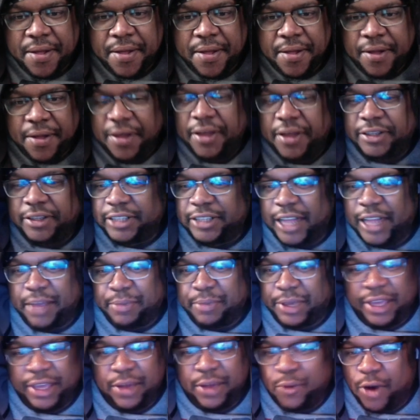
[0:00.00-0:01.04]
He's like,
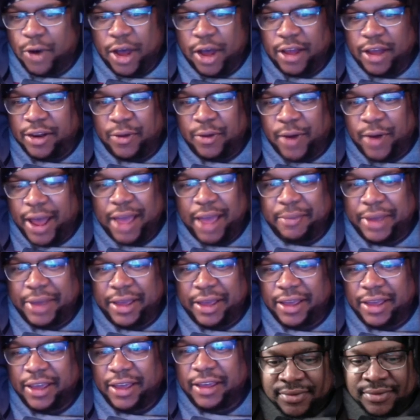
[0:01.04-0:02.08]
begin what? Why am I
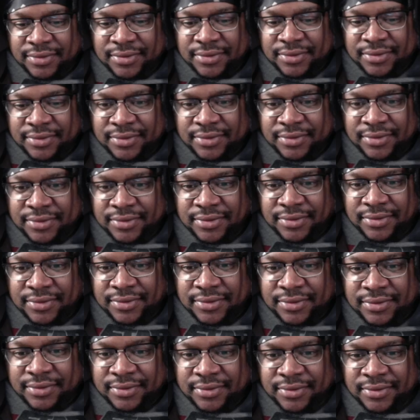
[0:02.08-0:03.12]
here? Transmitting
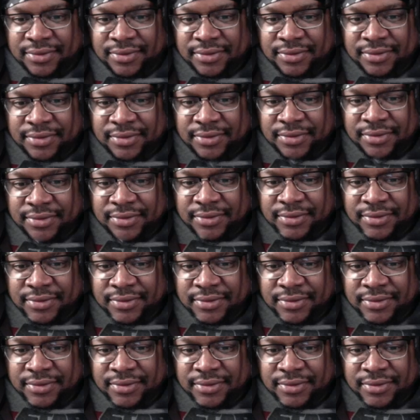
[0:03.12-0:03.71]
clearance codes.